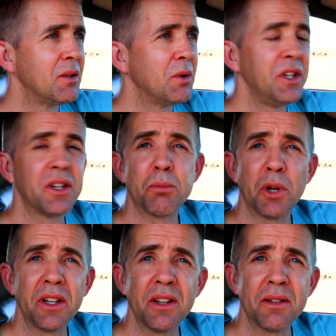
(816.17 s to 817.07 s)
well, you can
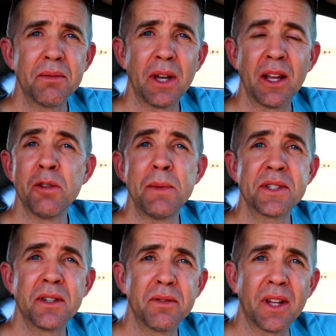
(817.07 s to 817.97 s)
bring
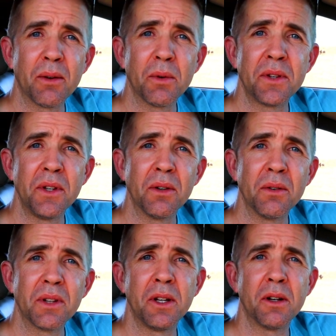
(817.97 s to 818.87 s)
elements of that with
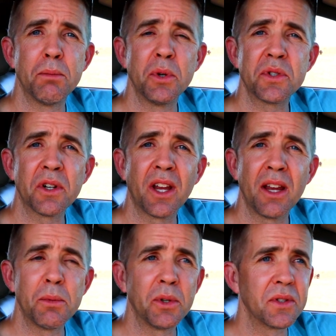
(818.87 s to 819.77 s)
you. They are booster
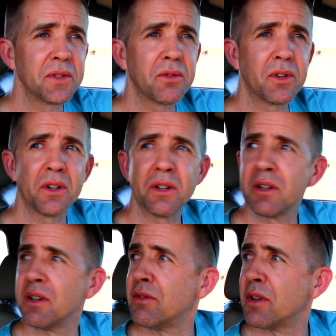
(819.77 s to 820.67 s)
cables
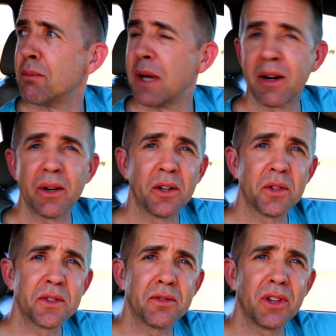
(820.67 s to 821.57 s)
for if the battery
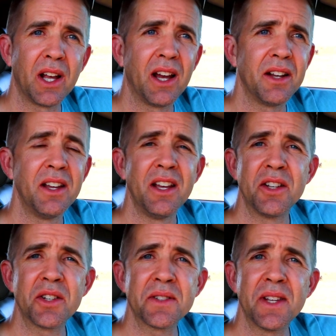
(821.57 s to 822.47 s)
goes flat,
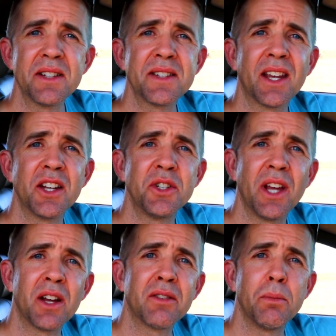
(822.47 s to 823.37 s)
just things to get
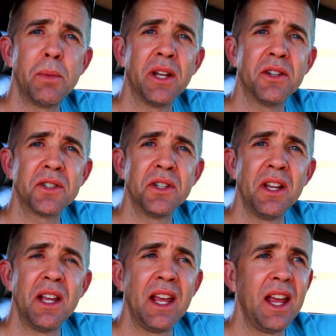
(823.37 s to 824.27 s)
you out of a pinch.
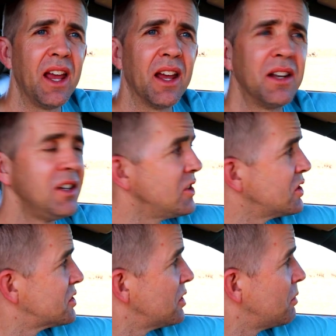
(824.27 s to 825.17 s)
And you
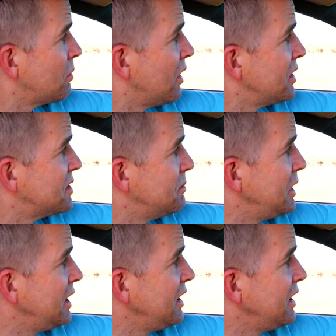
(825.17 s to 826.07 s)
just don't want to
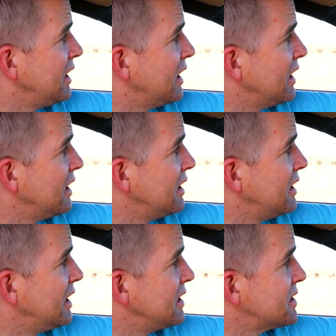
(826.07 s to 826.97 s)
be
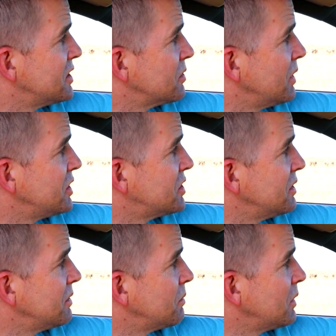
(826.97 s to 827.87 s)
in a
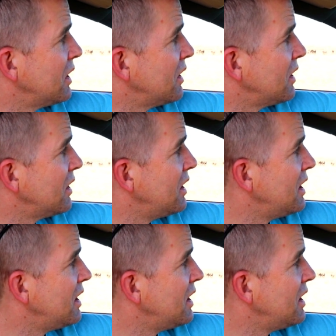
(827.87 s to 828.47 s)
situation where